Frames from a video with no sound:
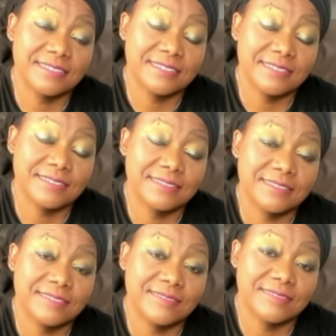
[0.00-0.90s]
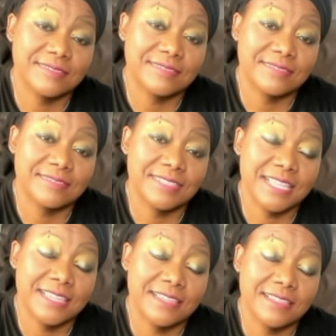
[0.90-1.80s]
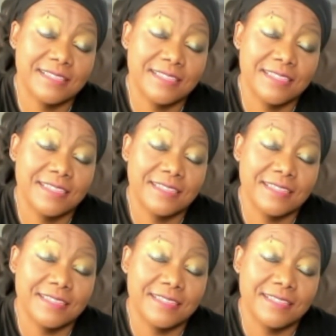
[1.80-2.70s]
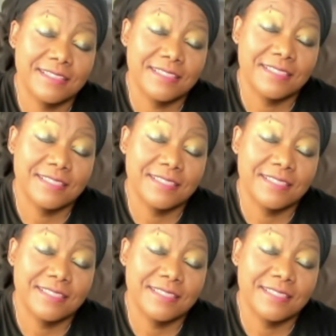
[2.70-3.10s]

No one is speaking in this clip.